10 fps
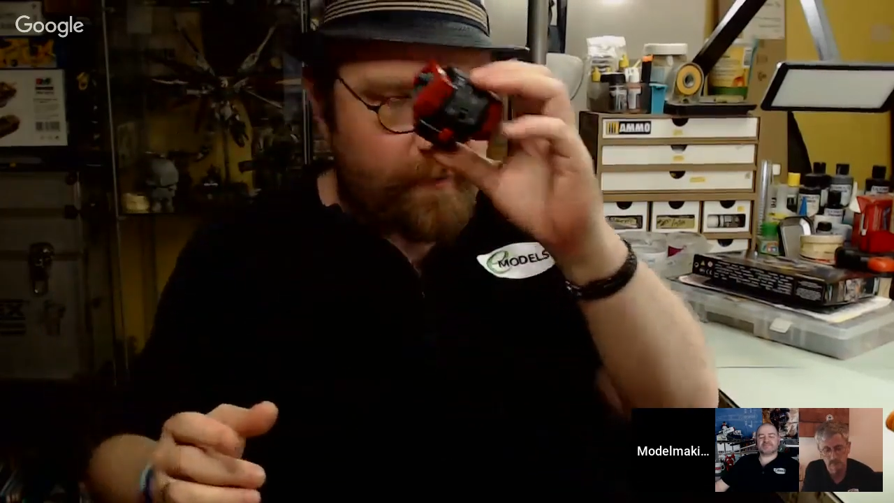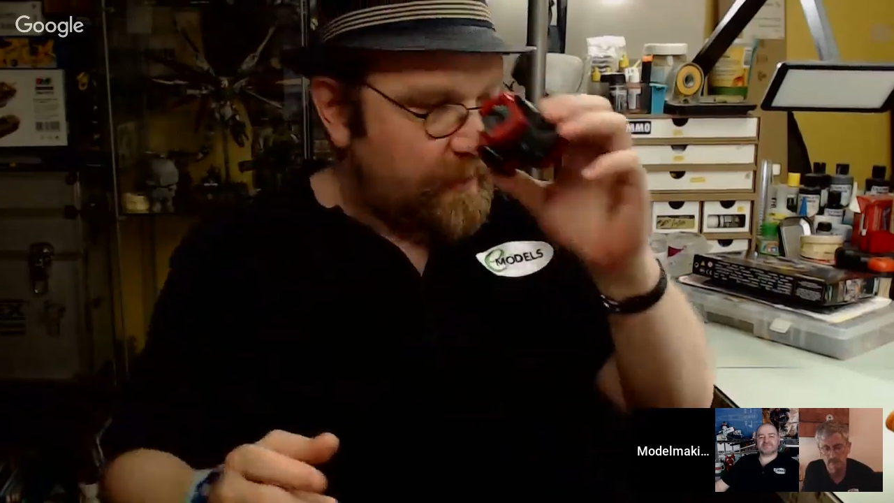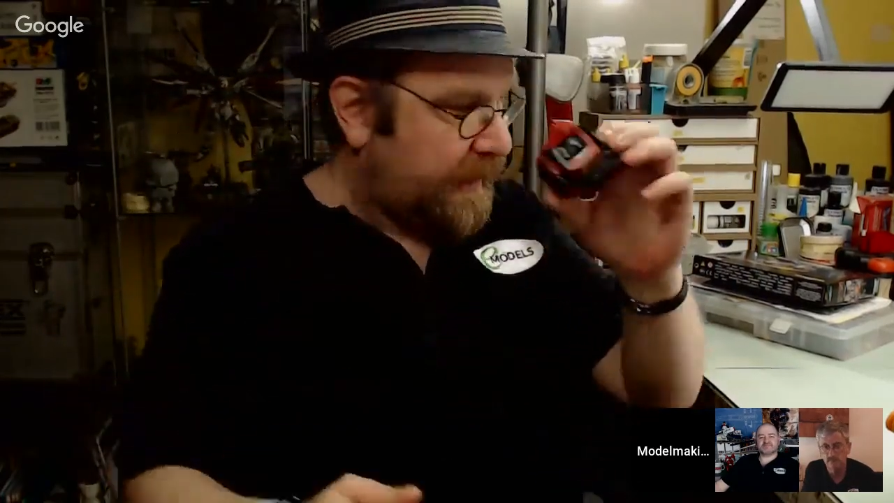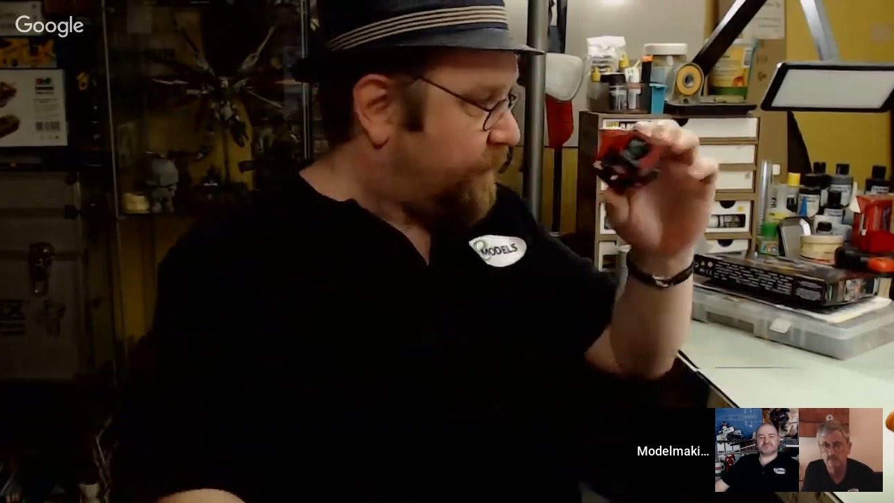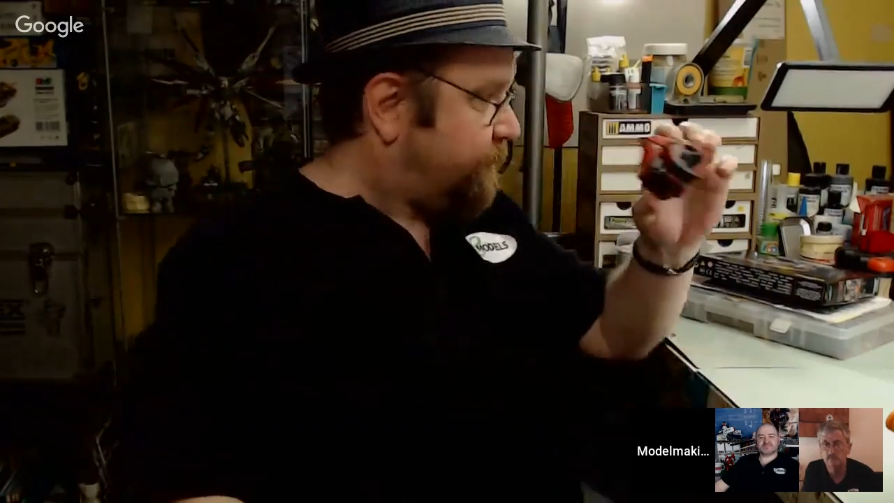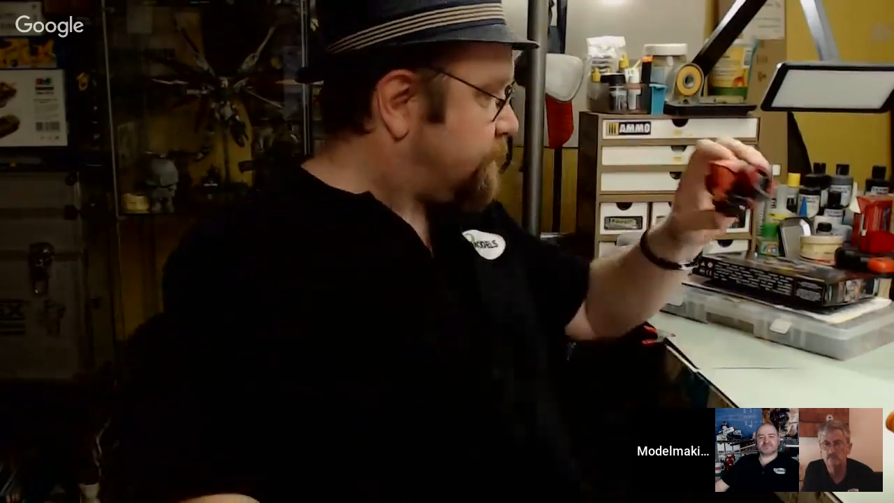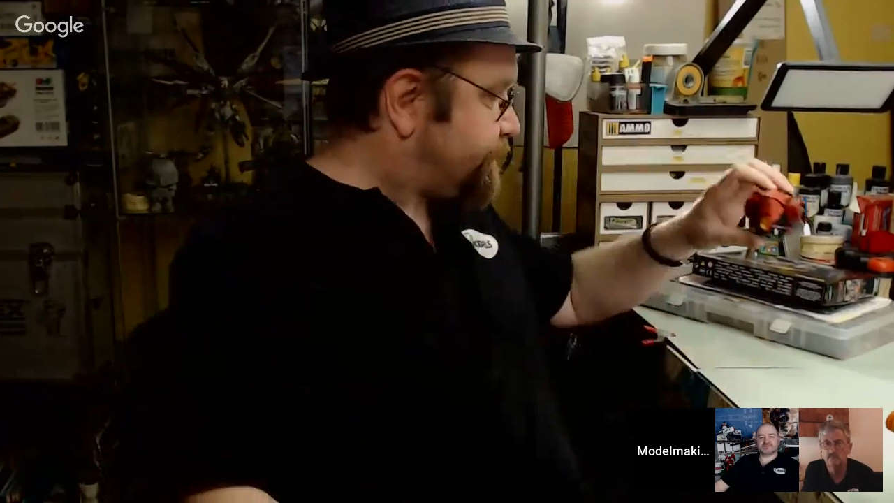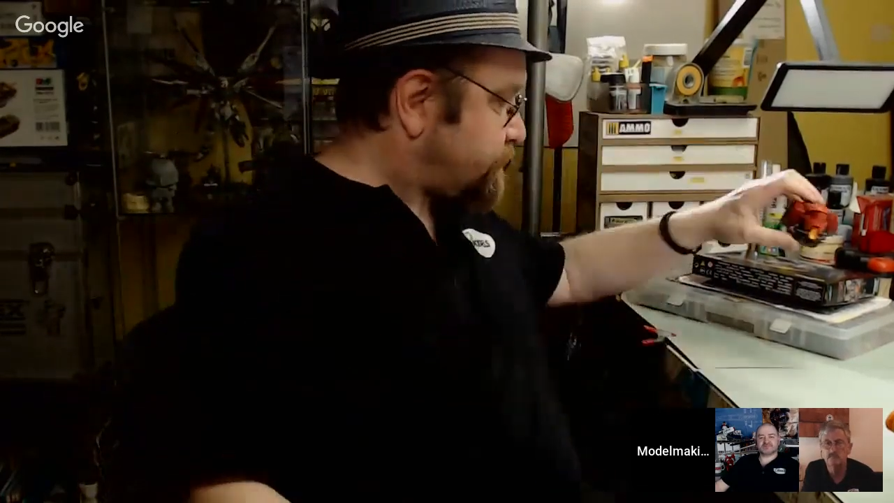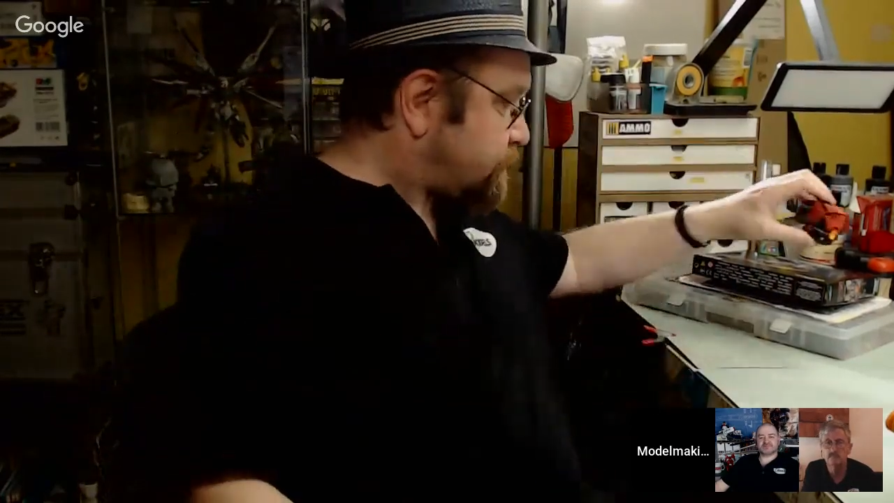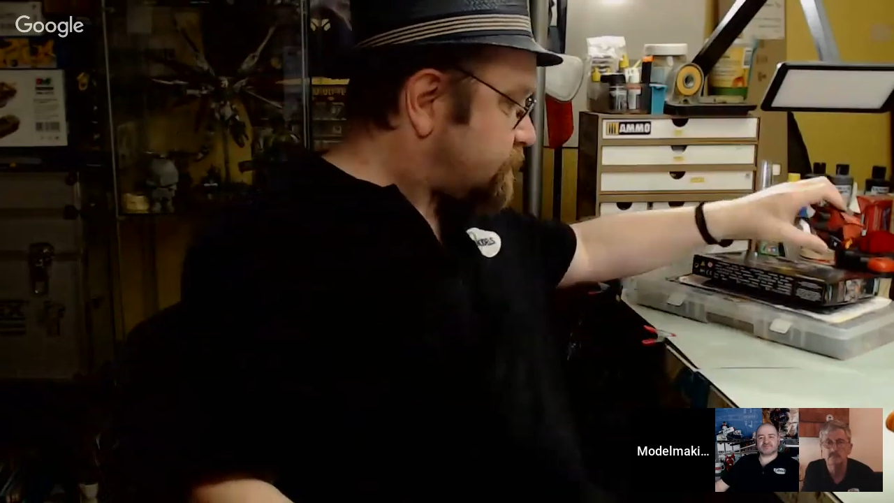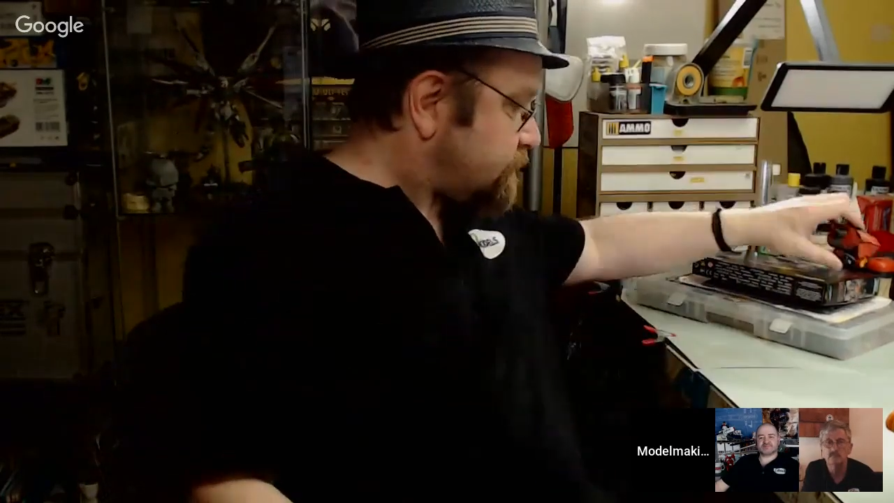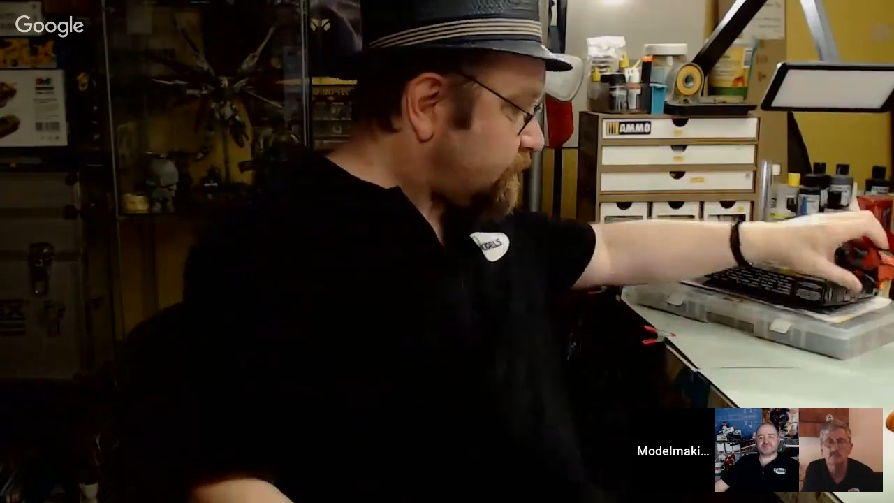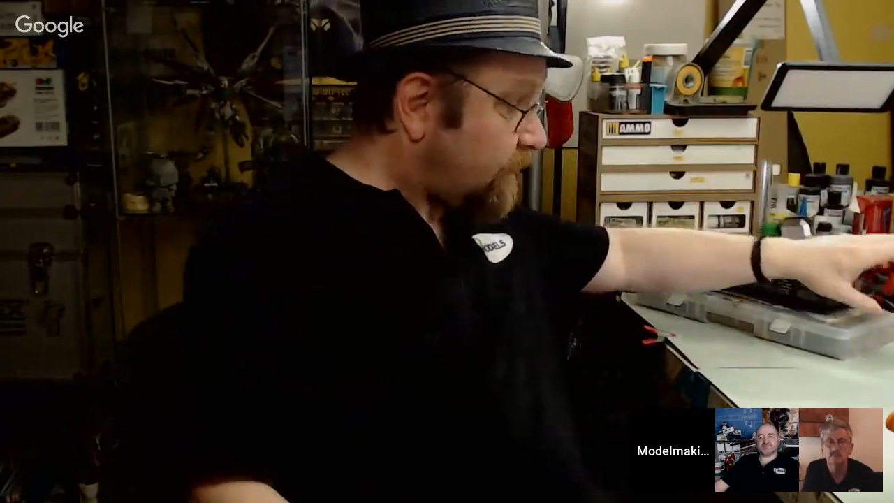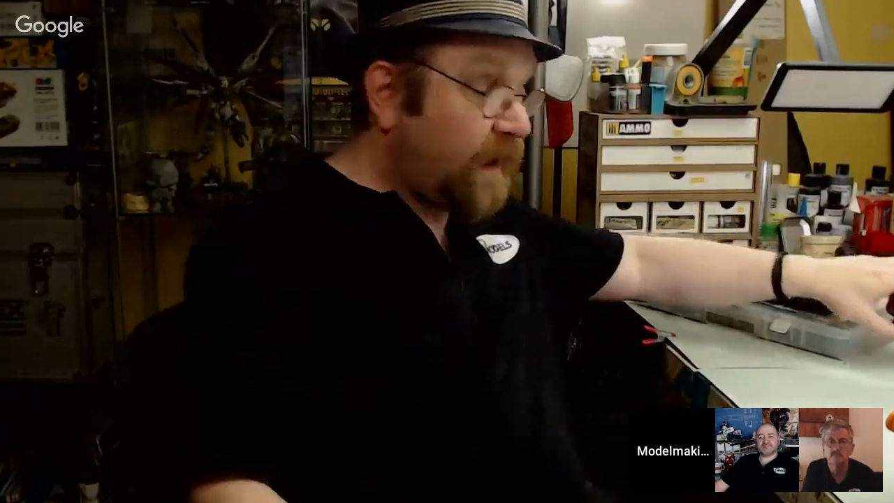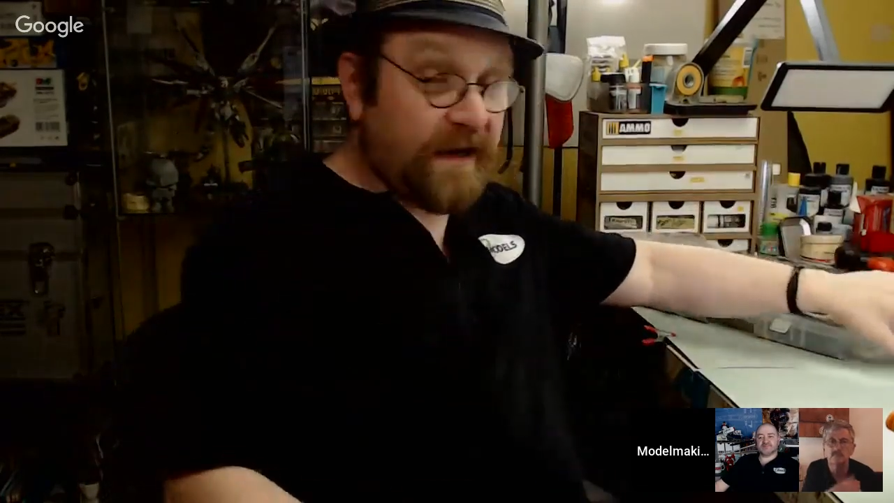plan.
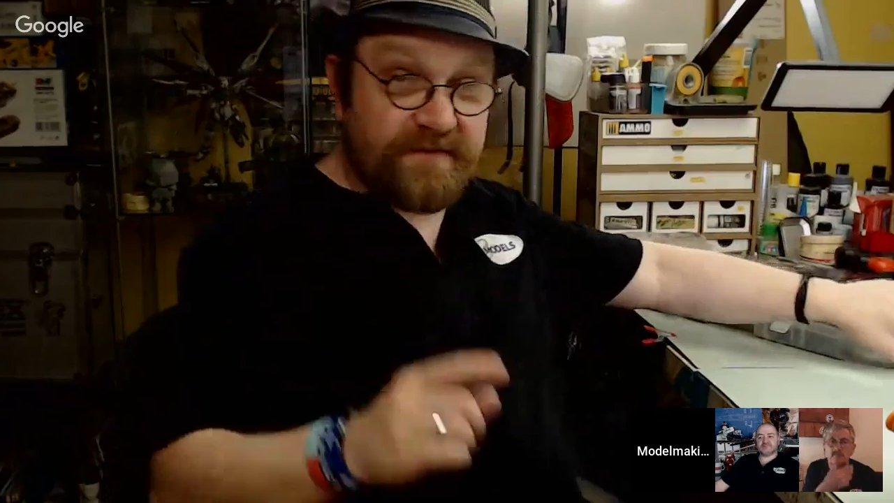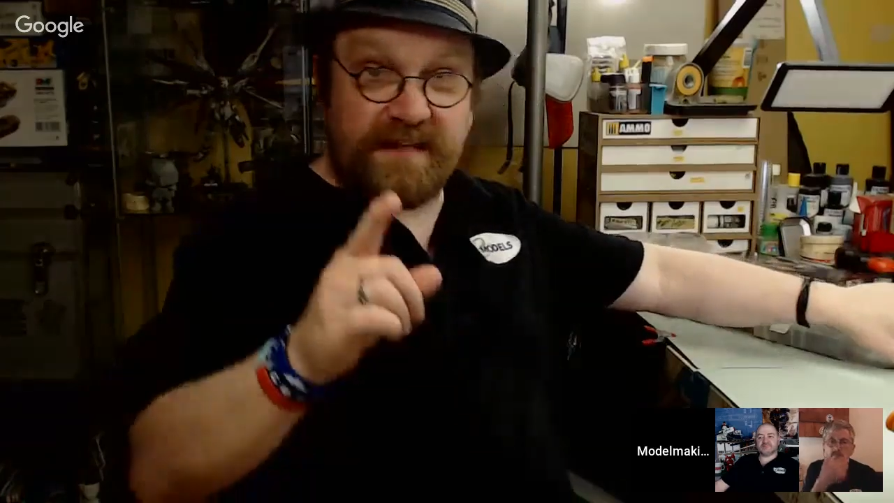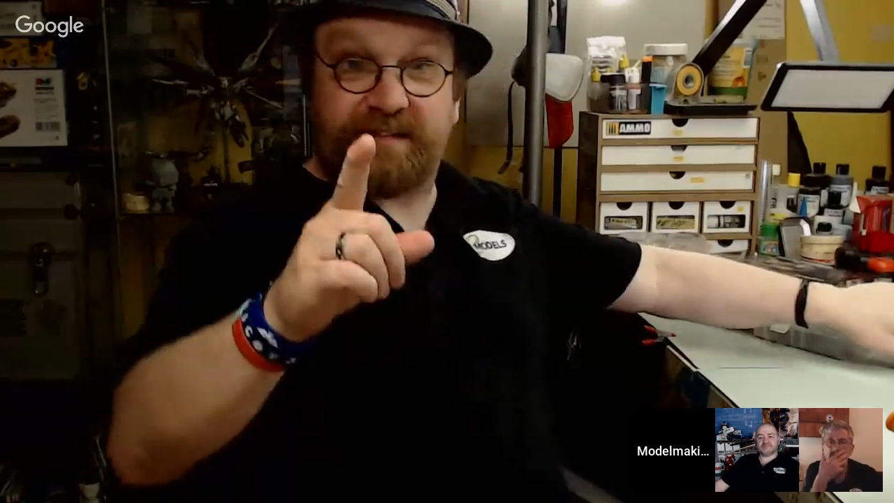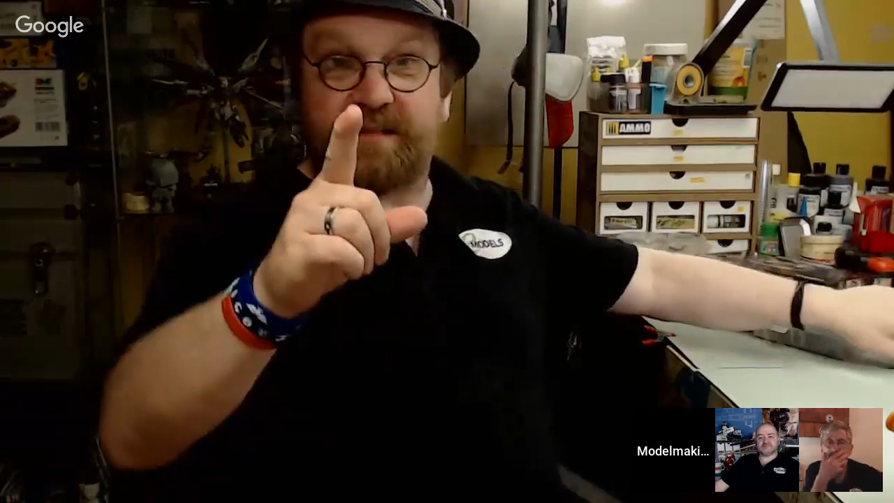I've said this